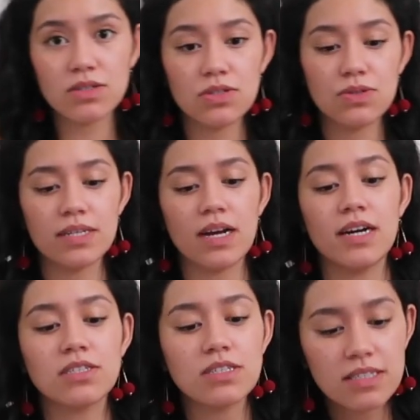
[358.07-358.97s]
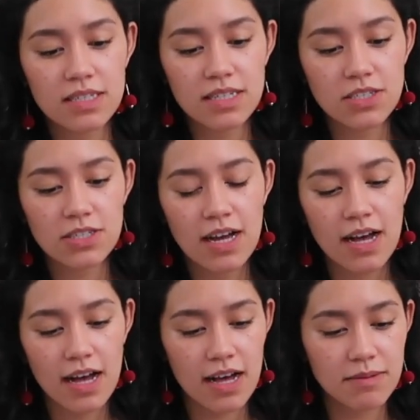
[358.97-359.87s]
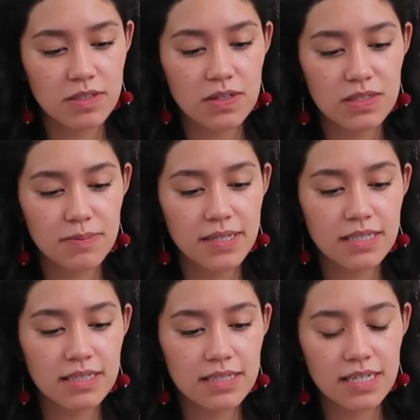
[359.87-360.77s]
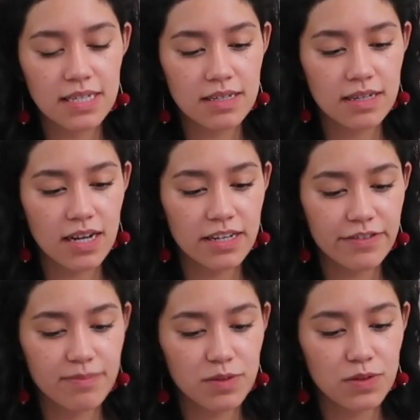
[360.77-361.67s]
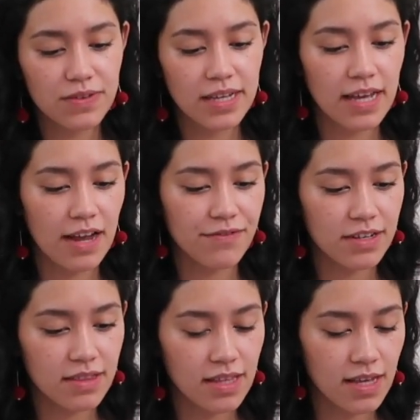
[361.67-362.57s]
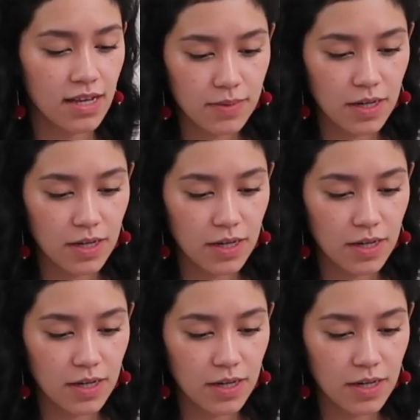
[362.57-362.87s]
do an understitch. So it's basically kind of moving everything